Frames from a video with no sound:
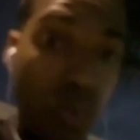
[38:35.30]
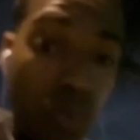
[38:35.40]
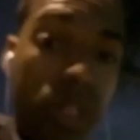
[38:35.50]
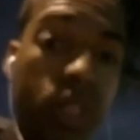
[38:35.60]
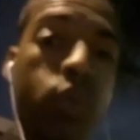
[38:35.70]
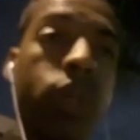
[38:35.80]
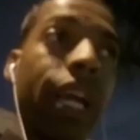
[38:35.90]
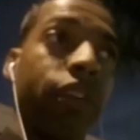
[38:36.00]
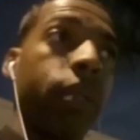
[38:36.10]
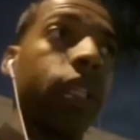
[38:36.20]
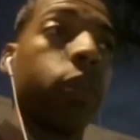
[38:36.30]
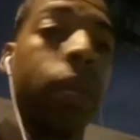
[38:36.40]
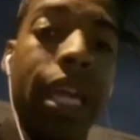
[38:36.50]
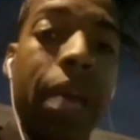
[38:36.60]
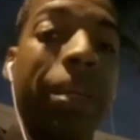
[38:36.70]
that you would like for me to speak
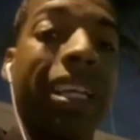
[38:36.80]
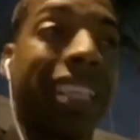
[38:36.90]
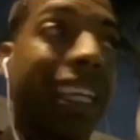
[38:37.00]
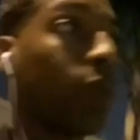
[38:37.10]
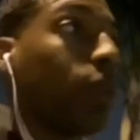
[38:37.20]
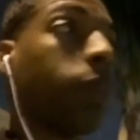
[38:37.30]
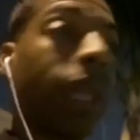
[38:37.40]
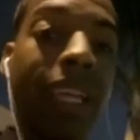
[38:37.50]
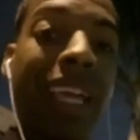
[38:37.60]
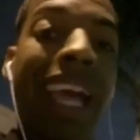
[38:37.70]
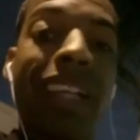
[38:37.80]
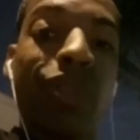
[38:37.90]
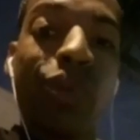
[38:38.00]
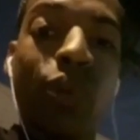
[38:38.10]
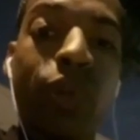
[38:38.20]
at, because I do speak at
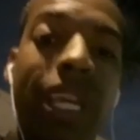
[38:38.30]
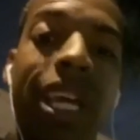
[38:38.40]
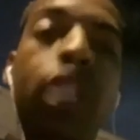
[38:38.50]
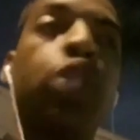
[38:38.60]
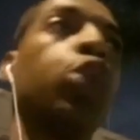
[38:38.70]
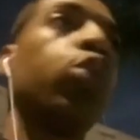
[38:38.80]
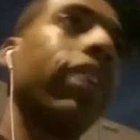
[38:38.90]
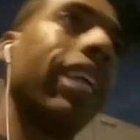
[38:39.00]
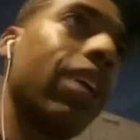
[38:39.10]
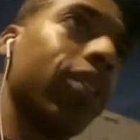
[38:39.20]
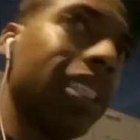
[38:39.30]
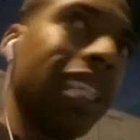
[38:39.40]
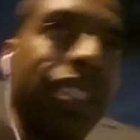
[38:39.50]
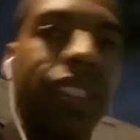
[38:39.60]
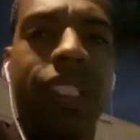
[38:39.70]
schools, juvenile
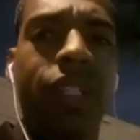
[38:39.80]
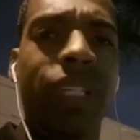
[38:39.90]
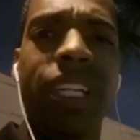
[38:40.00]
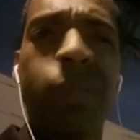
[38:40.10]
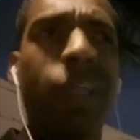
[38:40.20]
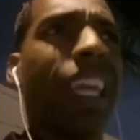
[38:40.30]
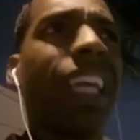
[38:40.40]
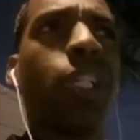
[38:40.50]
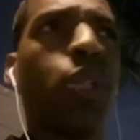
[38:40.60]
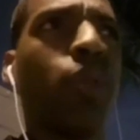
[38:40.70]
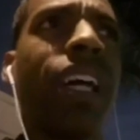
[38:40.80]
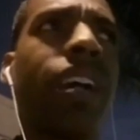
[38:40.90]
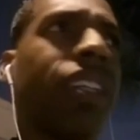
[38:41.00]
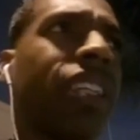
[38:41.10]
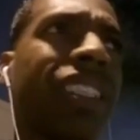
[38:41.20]
detention centers. I speak in juvenile
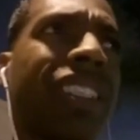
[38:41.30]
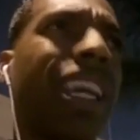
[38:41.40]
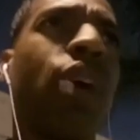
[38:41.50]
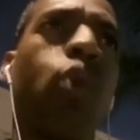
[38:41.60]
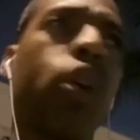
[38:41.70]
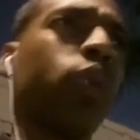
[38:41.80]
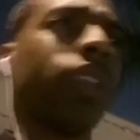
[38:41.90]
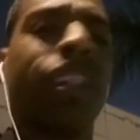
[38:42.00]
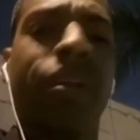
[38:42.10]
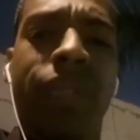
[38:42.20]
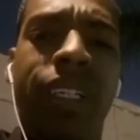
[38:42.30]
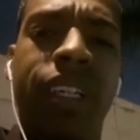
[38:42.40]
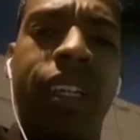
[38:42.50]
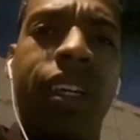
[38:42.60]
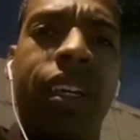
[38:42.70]
detention centers. I work with them
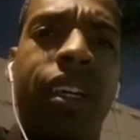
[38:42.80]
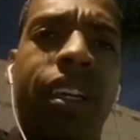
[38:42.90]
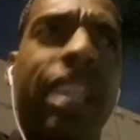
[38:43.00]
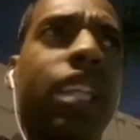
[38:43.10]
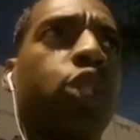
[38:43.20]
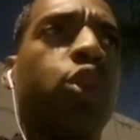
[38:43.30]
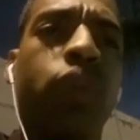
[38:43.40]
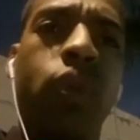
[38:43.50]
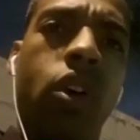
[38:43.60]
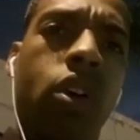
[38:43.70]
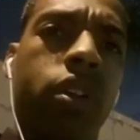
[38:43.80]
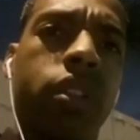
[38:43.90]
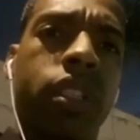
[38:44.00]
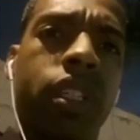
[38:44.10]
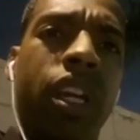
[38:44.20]
in the juvenile halls,
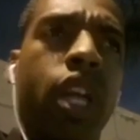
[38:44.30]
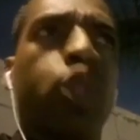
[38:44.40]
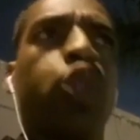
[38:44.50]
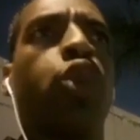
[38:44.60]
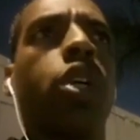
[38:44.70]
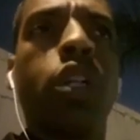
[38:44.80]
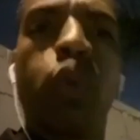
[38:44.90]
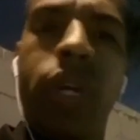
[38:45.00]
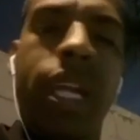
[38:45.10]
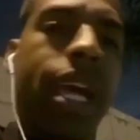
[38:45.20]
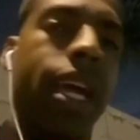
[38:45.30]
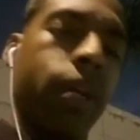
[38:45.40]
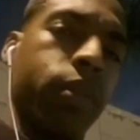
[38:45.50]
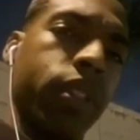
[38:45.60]
drug rehabs.